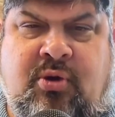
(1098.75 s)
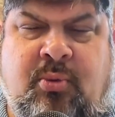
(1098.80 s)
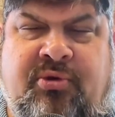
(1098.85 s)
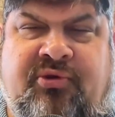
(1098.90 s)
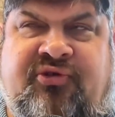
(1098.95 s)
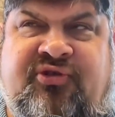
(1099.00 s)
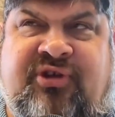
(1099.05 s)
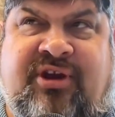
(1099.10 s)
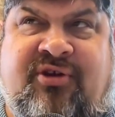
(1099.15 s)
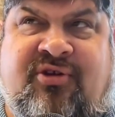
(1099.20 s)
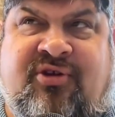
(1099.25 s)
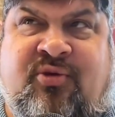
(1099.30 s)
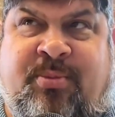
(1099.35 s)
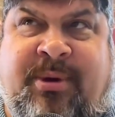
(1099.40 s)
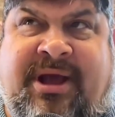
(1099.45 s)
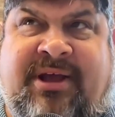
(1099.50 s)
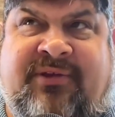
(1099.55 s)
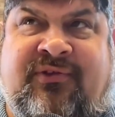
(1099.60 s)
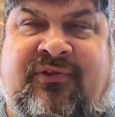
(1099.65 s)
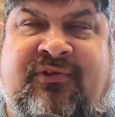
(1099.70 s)
Well, Senator
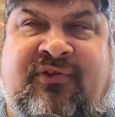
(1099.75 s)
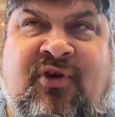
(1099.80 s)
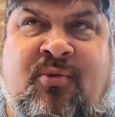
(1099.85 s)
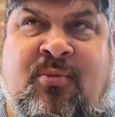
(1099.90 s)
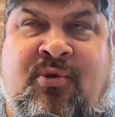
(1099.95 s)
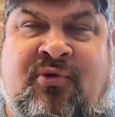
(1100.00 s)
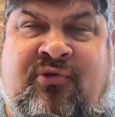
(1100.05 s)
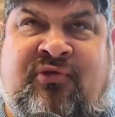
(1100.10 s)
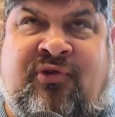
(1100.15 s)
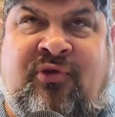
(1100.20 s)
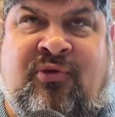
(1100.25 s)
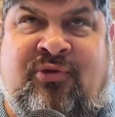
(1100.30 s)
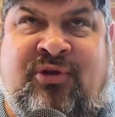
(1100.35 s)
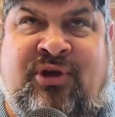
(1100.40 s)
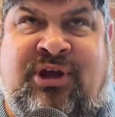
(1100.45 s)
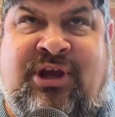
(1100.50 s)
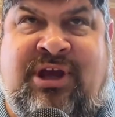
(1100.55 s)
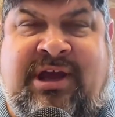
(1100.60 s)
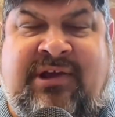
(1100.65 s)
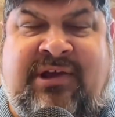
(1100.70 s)
Pasadoma,
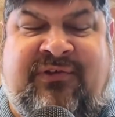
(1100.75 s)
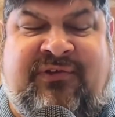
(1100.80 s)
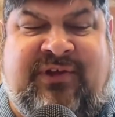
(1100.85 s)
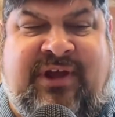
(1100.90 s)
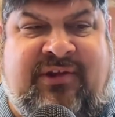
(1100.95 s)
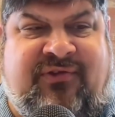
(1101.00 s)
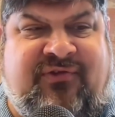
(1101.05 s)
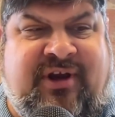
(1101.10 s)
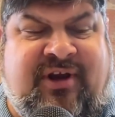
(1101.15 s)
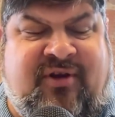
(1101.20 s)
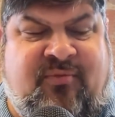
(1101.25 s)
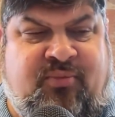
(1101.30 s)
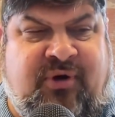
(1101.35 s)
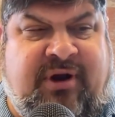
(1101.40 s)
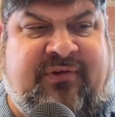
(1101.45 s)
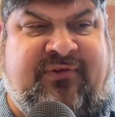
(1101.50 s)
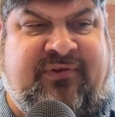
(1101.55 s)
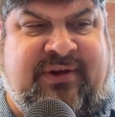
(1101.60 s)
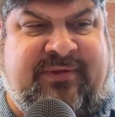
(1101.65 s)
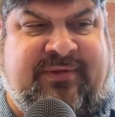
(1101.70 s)
certainly as state Senate
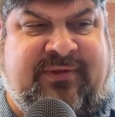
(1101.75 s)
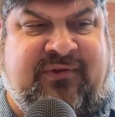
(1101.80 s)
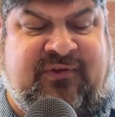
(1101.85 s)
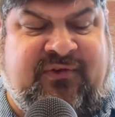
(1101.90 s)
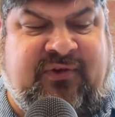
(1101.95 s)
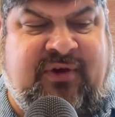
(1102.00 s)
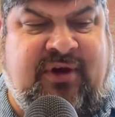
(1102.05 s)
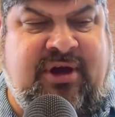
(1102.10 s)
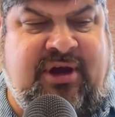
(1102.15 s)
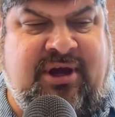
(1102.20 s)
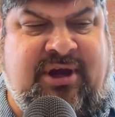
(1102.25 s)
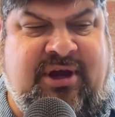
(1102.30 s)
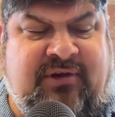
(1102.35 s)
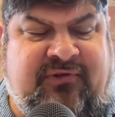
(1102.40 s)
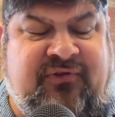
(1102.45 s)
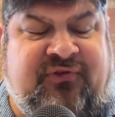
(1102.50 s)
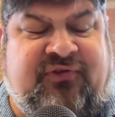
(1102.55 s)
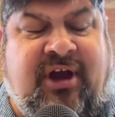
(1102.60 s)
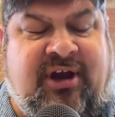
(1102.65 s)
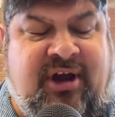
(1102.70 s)
president,
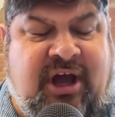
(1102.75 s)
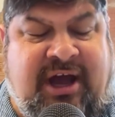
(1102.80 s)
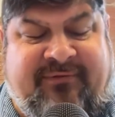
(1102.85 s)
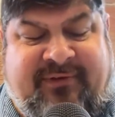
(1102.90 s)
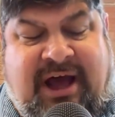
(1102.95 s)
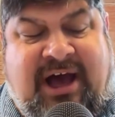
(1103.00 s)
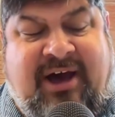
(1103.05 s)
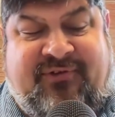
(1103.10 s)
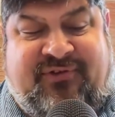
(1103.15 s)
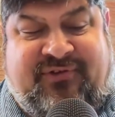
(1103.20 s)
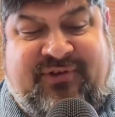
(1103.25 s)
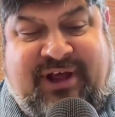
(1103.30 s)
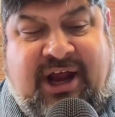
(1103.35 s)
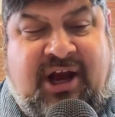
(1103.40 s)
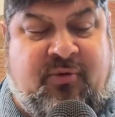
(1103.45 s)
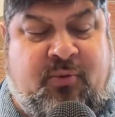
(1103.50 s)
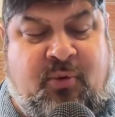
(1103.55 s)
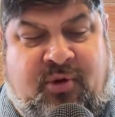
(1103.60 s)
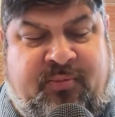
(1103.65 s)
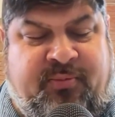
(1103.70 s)
she's done obviously a lot
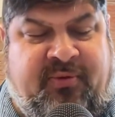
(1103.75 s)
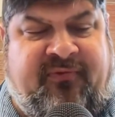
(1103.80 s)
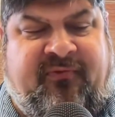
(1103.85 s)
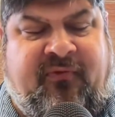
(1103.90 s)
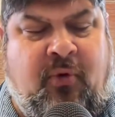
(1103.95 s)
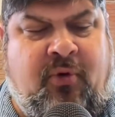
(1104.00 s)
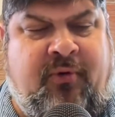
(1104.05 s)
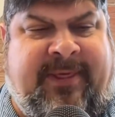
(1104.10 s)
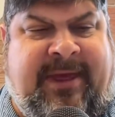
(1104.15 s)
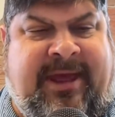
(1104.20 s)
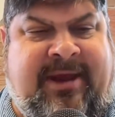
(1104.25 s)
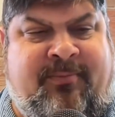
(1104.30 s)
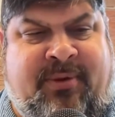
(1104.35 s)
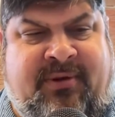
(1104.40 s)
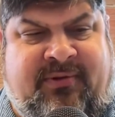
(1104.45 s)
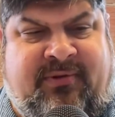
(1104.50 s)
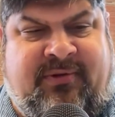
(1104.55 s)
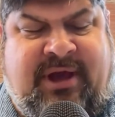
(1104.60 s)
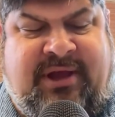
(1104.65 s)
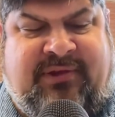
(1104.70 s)
of work before then,
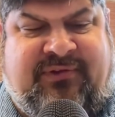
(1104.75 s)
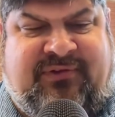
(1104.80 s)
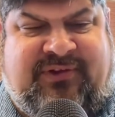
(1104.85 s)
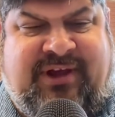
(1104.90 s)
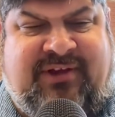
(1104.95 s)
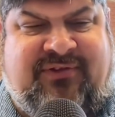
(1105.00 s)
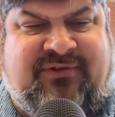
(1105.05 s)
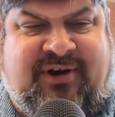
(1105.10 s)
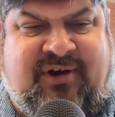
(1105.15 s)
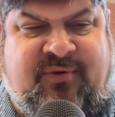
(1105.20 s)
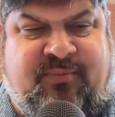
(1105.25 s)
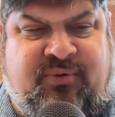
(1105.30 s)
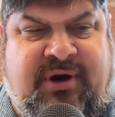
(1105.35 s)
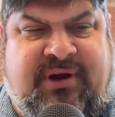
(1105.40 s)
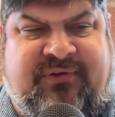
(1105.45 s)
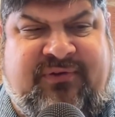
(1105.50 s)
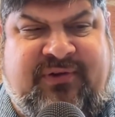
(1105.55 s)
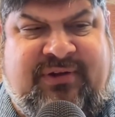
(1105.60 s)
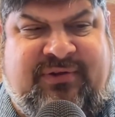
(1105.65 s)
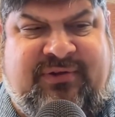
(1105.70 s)
but as state Senate
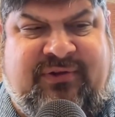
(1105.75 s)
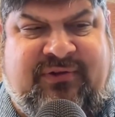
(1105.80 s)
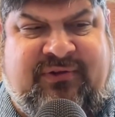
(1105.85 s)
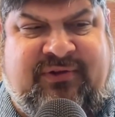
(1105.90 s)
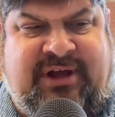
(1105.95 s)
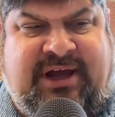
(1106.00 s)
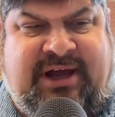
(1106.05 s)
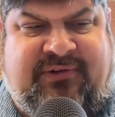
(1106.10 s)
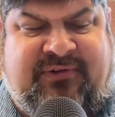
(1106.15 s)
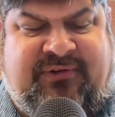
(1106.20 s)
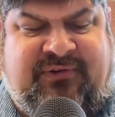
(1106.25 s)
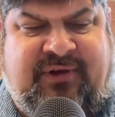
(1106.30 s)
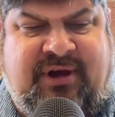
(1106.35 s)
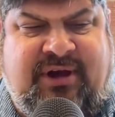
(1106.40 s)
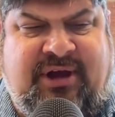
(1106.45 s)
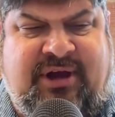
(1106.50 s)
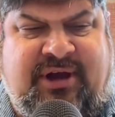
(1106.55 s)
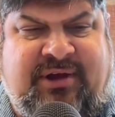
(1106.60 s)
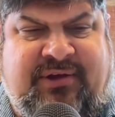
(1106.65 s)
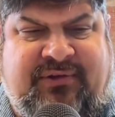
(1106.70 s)
president this last
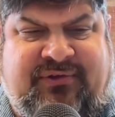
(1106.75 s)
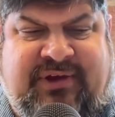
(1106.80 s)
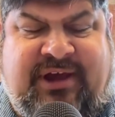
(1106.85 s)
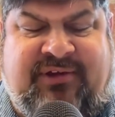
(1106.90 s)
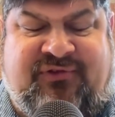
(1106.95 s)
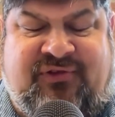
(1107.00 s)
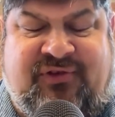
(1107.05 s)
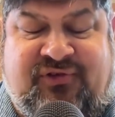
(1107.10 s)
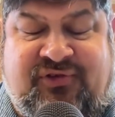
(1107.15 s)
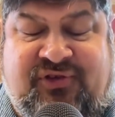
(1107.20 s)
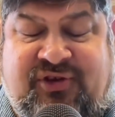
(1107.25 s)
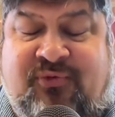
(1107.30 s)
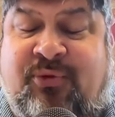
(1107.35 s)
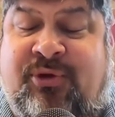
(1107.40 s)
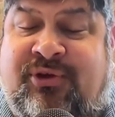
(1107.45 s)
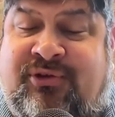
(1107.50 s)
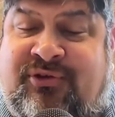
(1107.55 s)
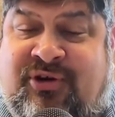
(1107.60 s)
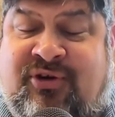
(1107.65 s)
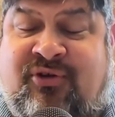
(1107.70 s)
session, she
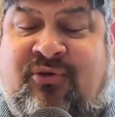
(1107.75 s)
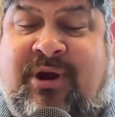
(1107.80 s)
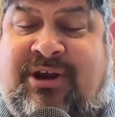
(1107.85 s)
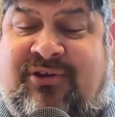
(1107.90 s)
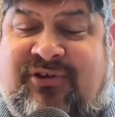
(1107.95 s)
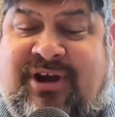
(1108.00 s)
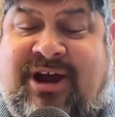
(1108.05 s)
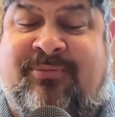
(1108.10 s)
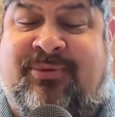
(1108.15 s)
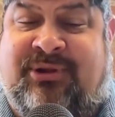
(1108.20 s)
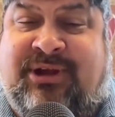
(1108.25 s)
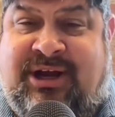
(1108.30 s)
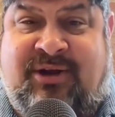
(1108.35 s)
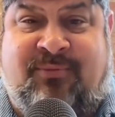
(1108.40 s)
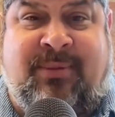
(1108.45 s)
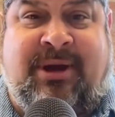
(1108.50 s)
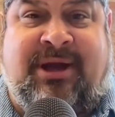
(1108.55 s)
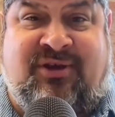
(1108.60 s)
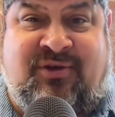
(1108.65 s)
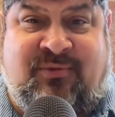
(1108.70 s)
really did a great job leading
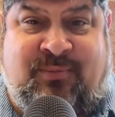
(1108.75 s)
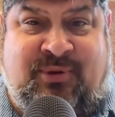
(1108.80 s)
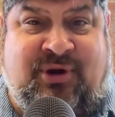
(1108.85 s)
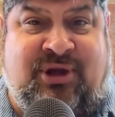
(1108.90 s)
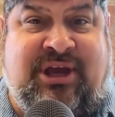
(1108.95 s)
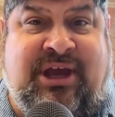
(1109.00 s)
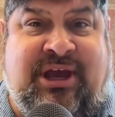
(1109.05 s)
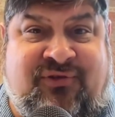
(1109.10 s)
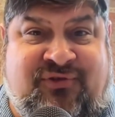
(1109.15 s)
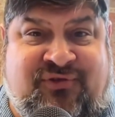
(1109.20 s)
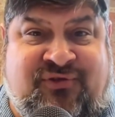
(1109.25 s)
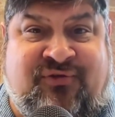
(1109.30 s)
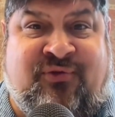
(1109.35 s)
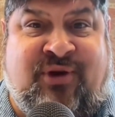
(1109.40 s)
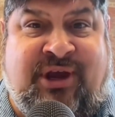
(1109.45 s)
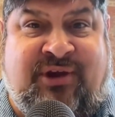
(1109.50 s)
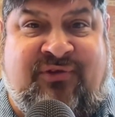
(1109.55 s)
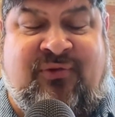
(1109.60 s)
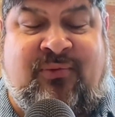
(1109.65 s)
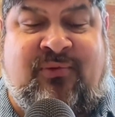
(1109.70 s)
by communication,
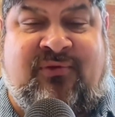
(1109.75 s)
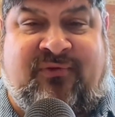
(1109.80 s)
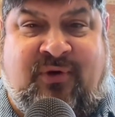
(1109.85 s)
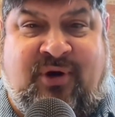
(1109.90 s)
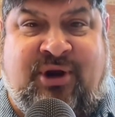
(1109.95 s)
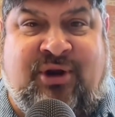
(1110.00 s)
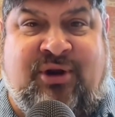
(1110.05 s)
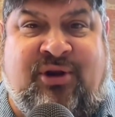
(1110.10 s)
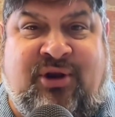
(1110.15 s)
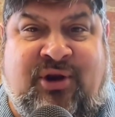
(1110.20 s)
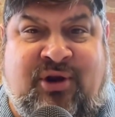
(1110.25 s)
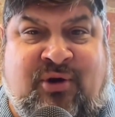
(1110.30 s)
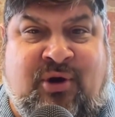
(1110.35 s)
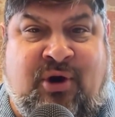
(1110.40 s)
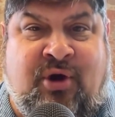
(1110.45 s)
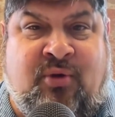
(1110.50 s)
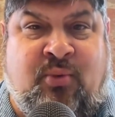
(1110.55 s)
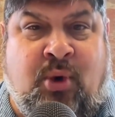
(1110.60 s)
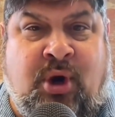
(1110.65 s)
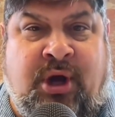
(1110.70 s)
right? She was very clear
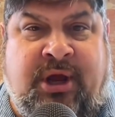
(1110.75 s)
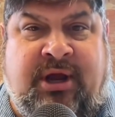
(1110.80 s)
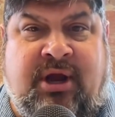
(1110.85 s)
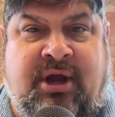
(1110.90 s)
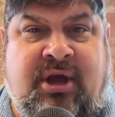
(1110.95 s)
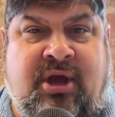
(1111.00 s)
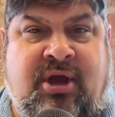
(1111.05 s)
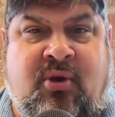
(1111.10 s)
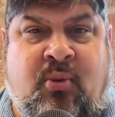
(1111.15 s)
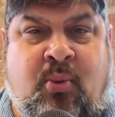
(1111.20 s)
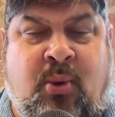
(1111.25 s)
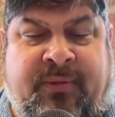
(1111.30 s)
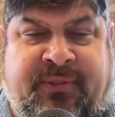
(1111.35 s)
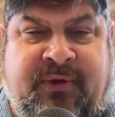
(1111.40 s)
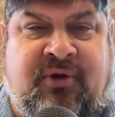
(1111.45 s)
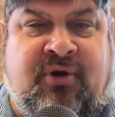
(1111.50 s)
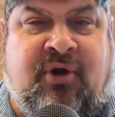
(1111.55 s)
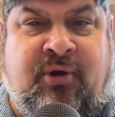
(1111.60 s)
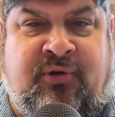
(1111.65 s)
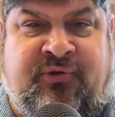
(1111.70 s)
on what the
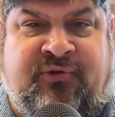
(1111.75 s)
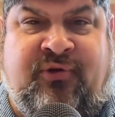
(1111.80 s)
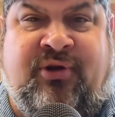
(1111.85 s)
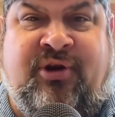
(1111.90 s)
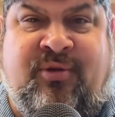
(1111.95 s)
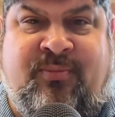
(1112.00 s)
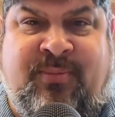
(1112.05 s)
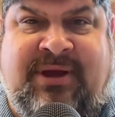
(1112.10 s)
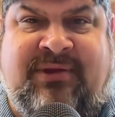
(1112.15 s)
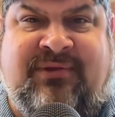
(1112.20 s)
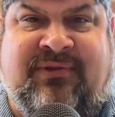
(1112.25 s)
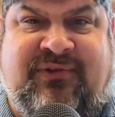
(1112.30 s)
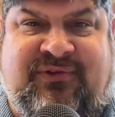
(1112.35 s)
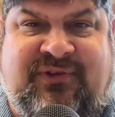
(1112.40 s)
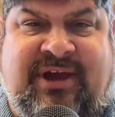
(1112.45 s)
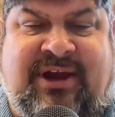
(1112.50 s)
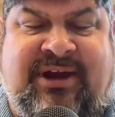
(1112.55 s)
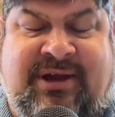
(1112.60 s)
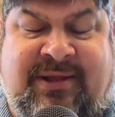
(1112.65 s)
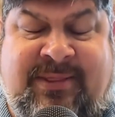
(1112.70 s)
goals are going to be in the
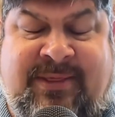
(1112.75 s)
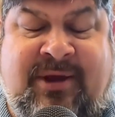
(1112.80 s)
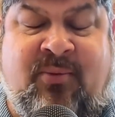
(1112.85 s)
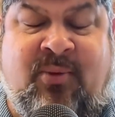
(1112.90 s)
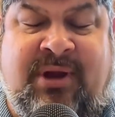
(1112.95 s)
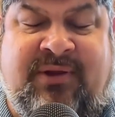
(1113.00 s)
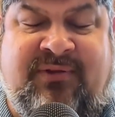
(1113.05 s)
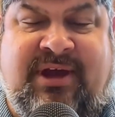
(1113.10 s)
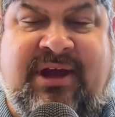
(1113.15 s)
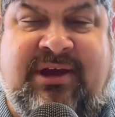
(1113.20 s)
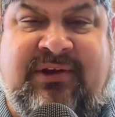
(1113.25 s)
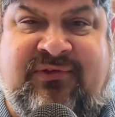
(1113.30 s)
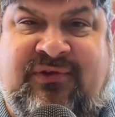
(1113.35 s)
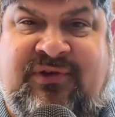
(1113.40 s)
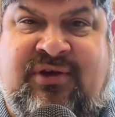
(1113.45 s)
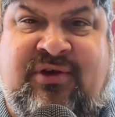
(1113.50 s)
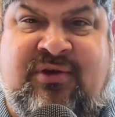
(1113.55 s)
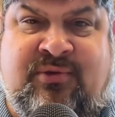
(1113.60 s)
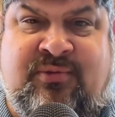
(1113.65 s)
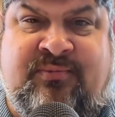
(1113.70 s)
Senate and then went to
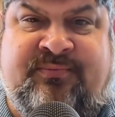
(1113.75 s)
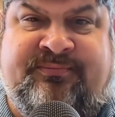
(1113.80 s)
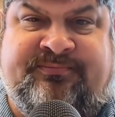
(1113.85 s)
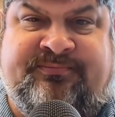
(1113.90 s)
execute.